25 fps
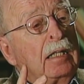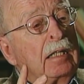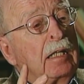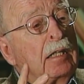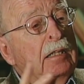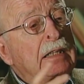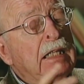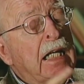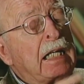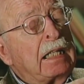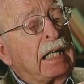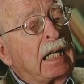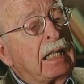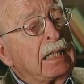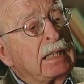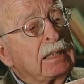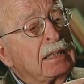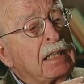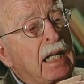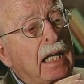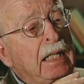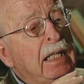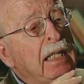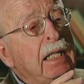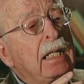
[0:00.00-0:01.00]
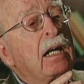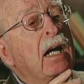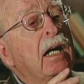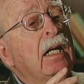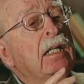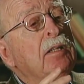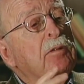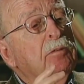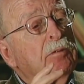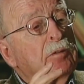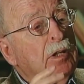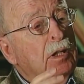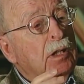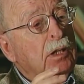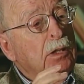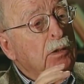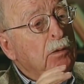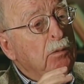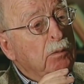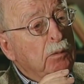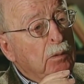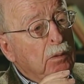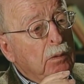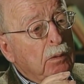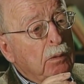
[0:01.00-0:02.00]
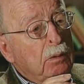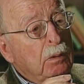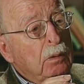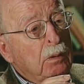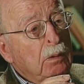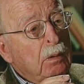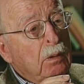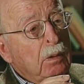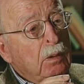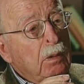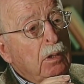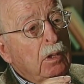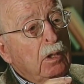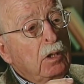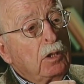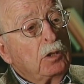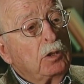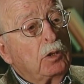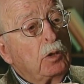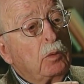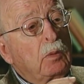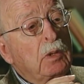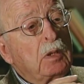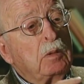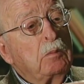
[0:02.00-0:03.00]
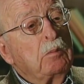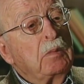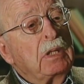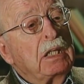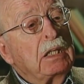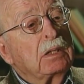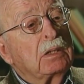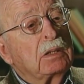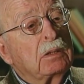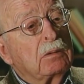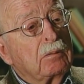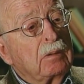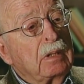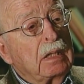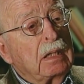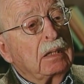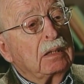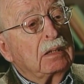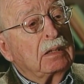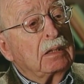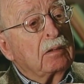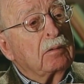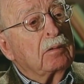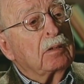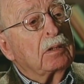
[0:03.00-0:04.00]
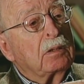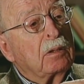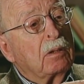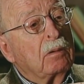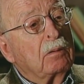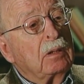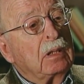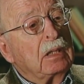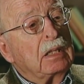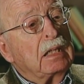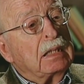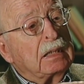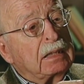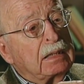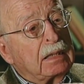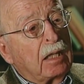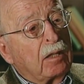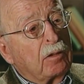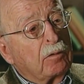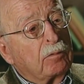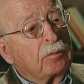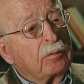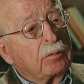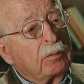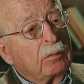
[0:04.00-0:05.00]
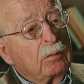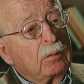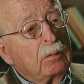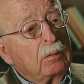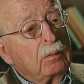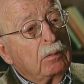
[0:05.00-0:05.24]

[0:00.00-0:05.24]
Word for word: that is any kind of clue to administering serotonin itself.